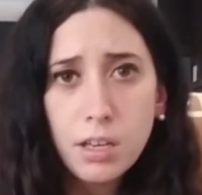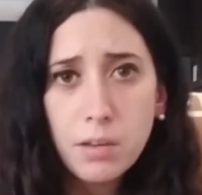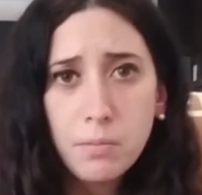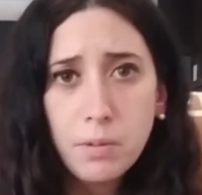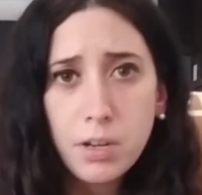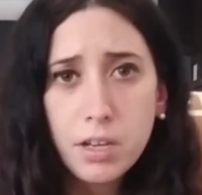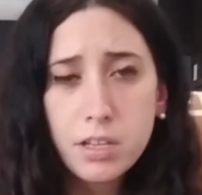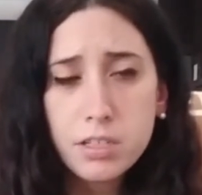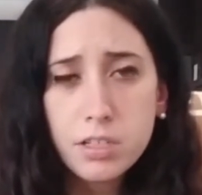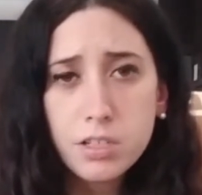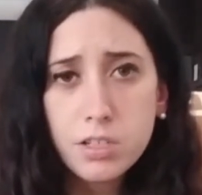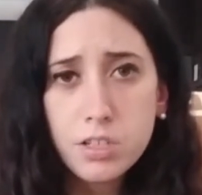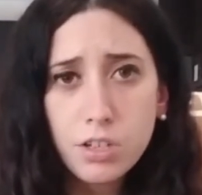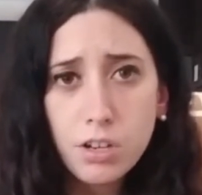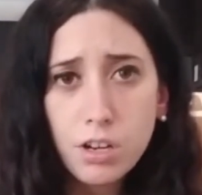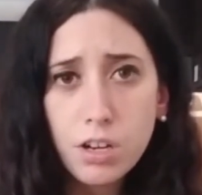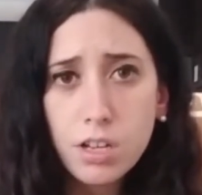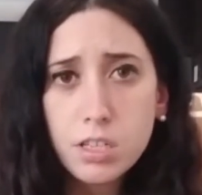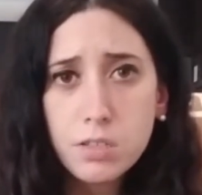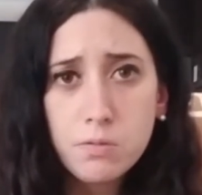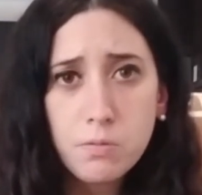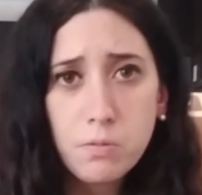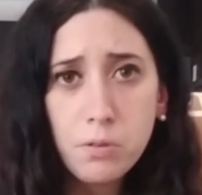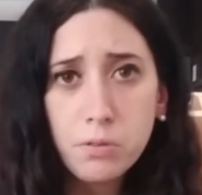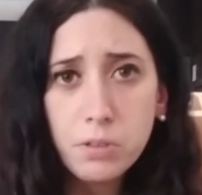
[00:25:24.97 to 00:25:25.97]
because
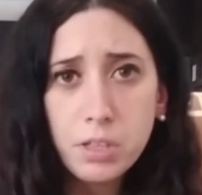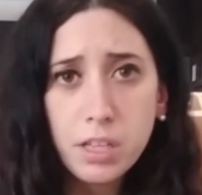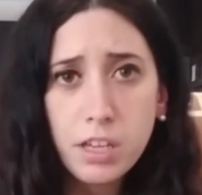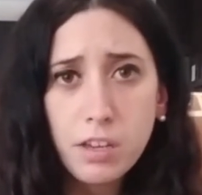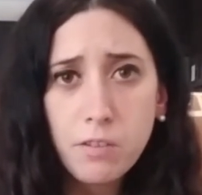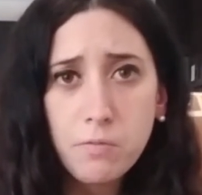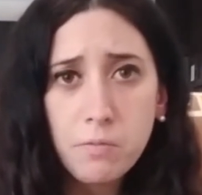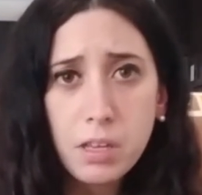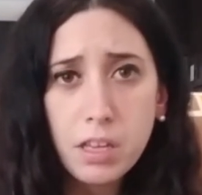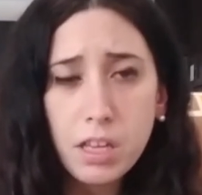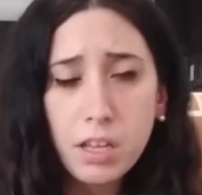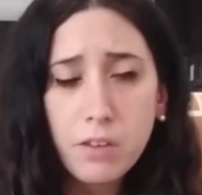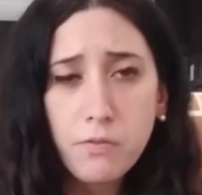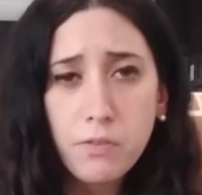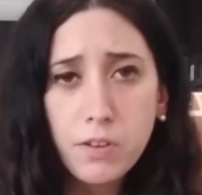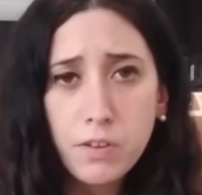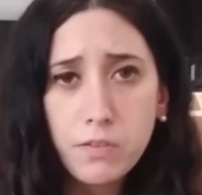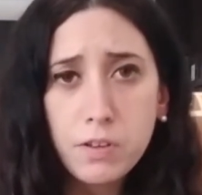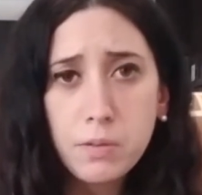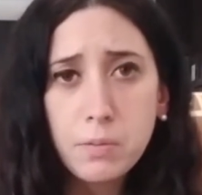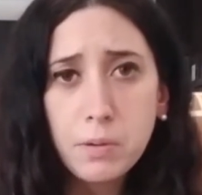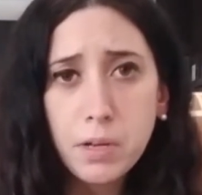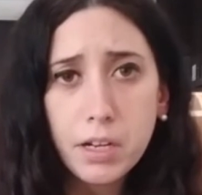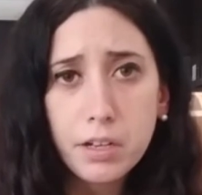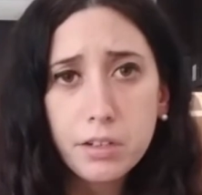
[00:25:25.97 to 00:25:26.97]
insurance will only give me like
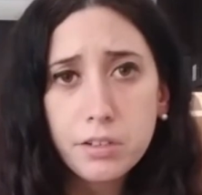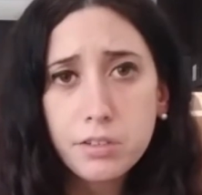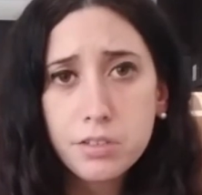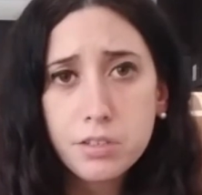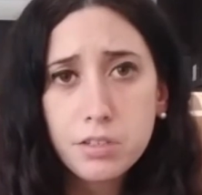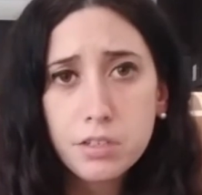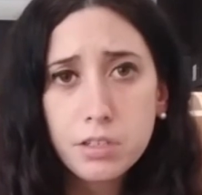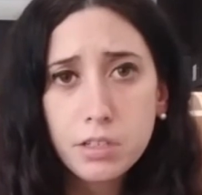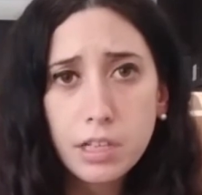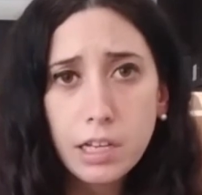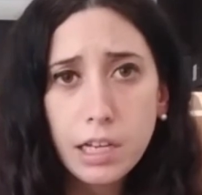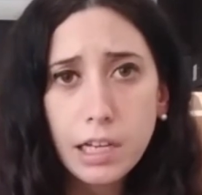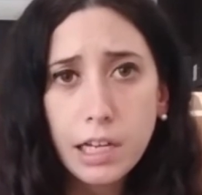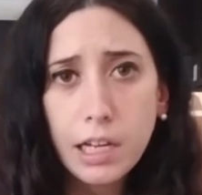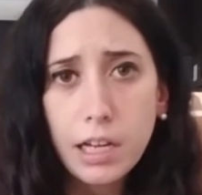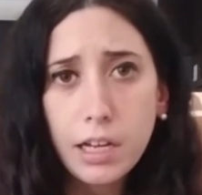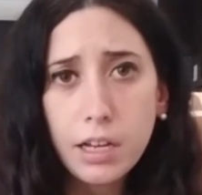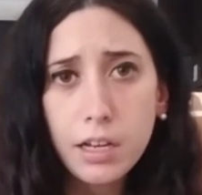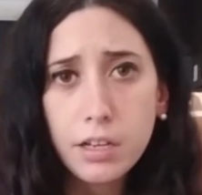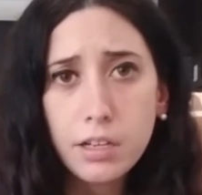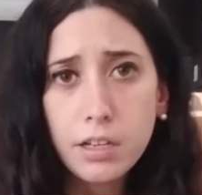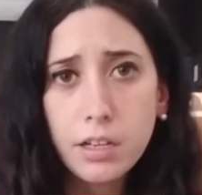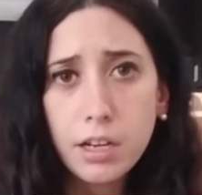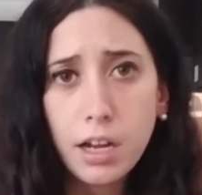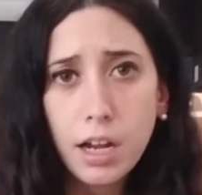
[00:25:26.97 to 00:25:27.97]
$50
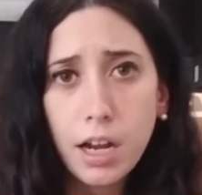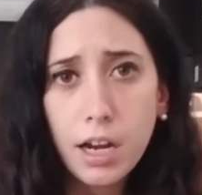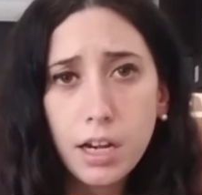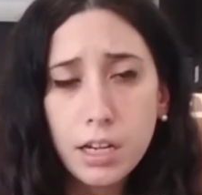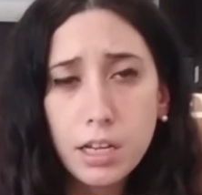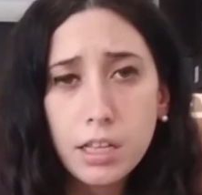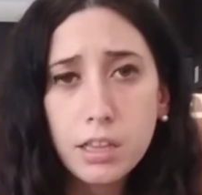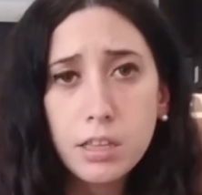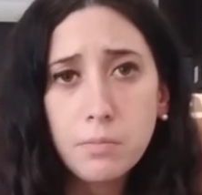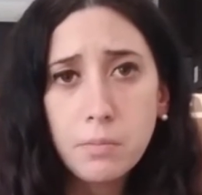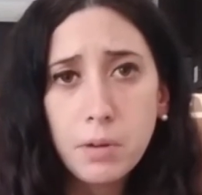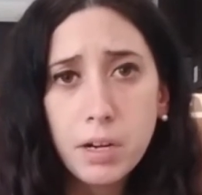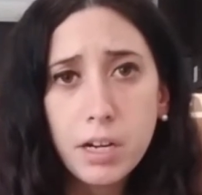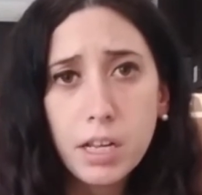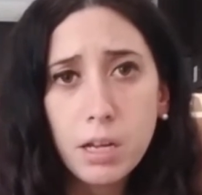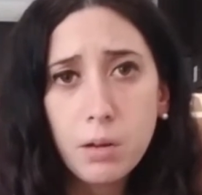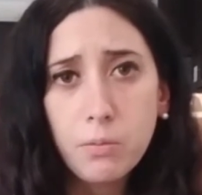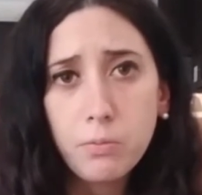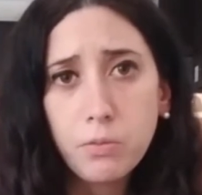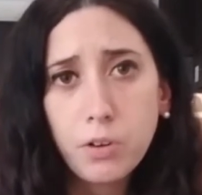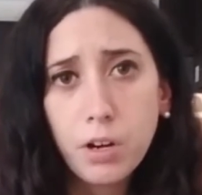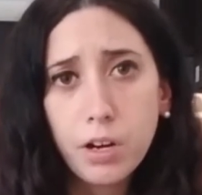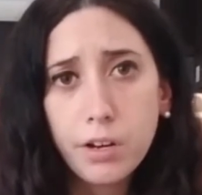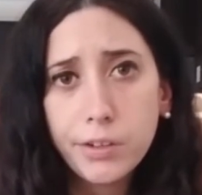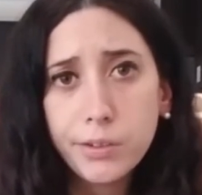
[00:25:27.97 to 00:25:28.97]
and I need the money
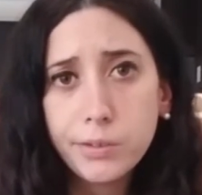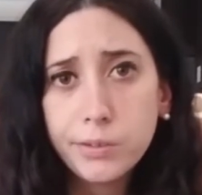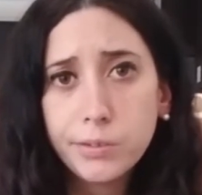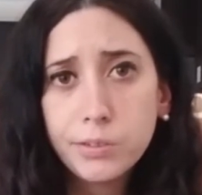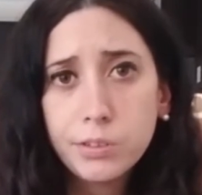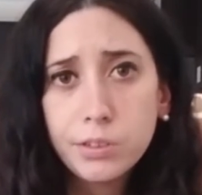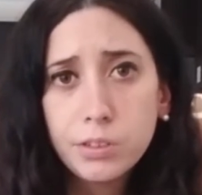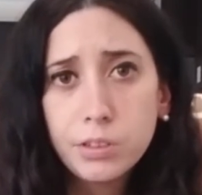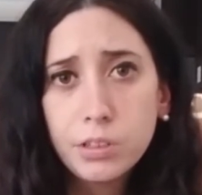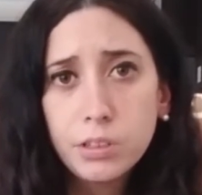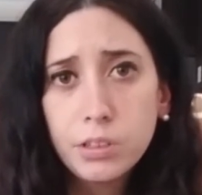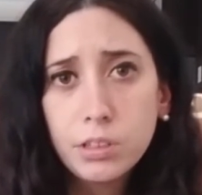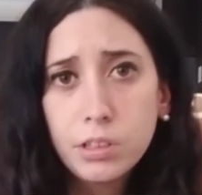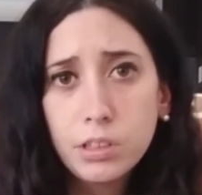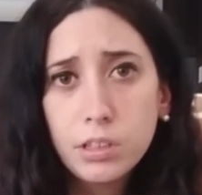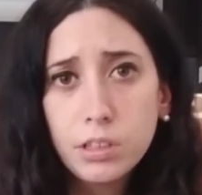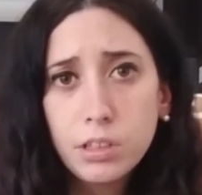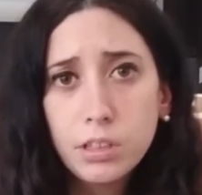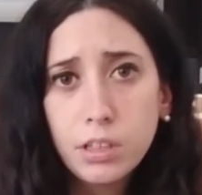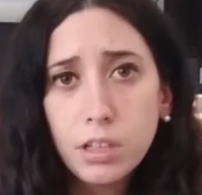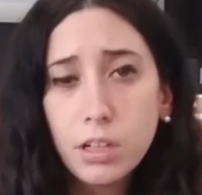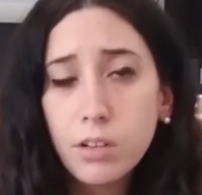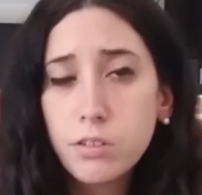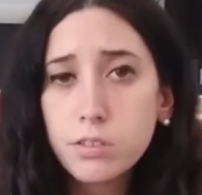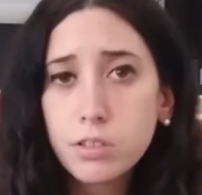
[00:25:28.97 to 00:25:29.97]
up front.
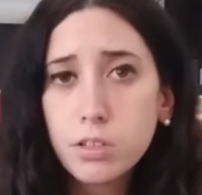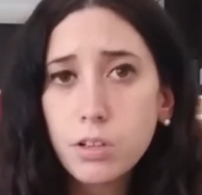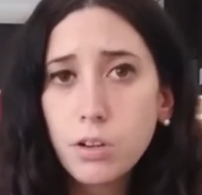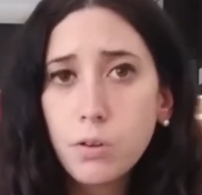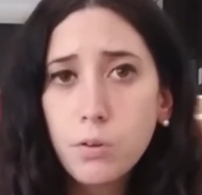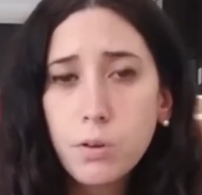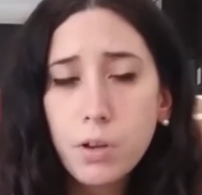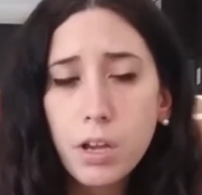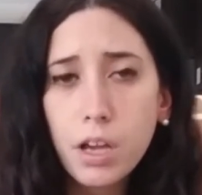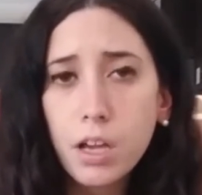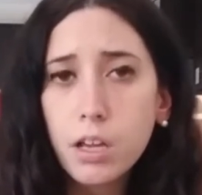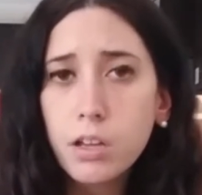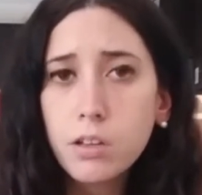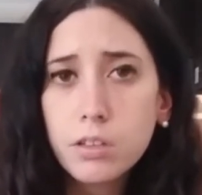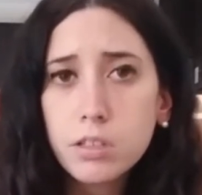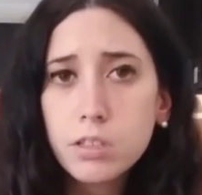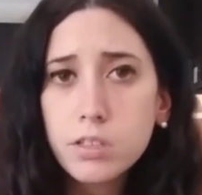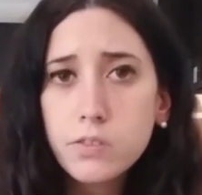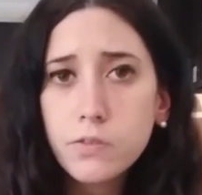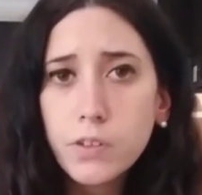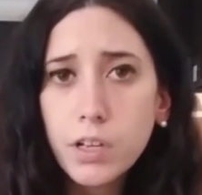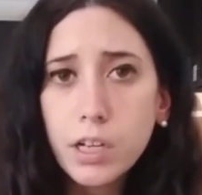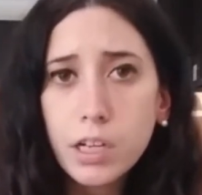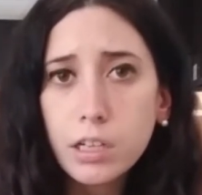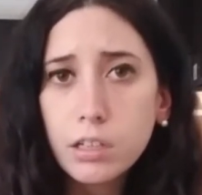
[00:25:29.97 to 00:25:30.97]
I was like, okay, that's
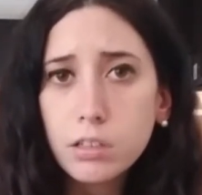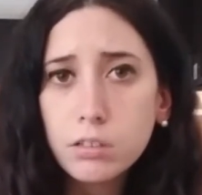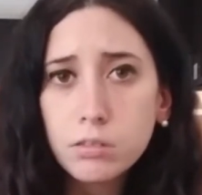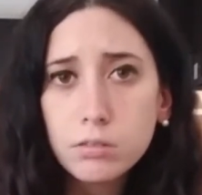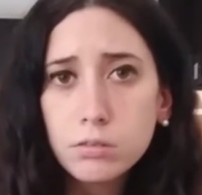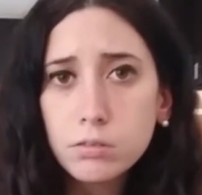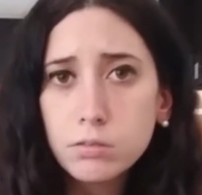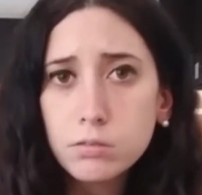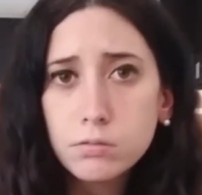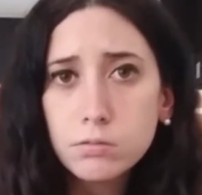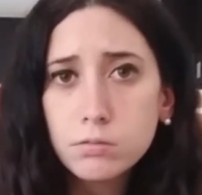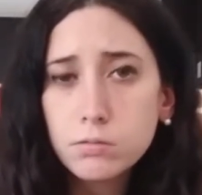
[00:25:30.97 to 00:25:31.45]
fine.